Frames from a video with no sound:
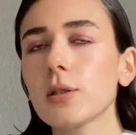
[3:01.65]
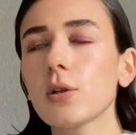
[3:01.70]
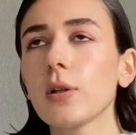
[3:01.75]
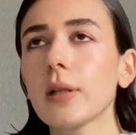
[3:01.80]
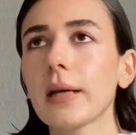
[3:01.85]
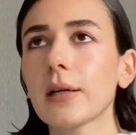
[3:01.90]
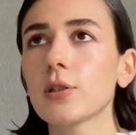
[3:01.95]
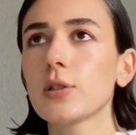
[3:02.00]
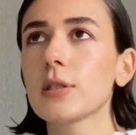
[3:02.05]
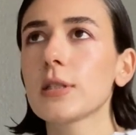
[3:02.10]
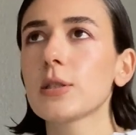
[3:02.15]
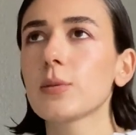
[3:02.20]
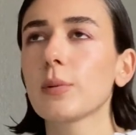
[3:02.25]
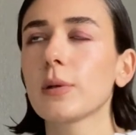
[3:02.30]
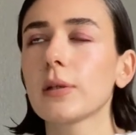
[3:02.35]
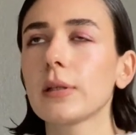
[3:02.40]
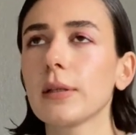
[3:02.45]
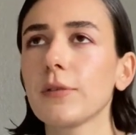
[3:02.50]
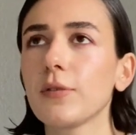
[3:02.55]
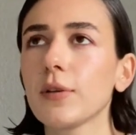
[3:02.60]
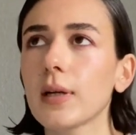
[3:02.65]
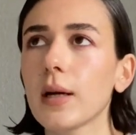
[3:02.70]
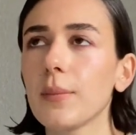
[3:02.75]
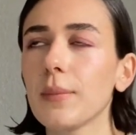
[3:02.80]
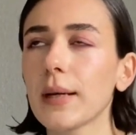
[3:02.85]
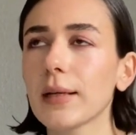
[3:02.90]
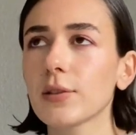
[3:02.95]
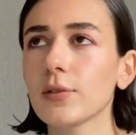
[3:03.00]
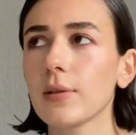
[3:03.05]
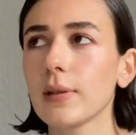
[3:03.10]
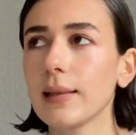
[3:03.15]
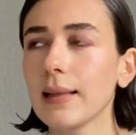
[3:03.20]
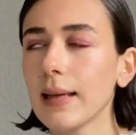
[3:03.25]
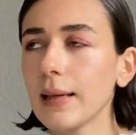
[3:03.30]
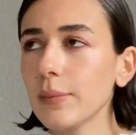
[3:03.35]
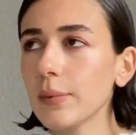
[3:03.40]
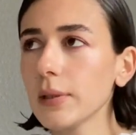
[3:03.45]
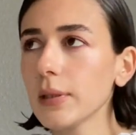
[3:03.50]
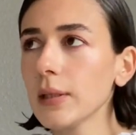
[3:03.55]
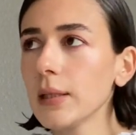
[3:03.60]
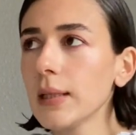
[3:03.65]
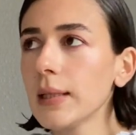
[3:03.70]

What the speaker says: collections, but if you come back to the label,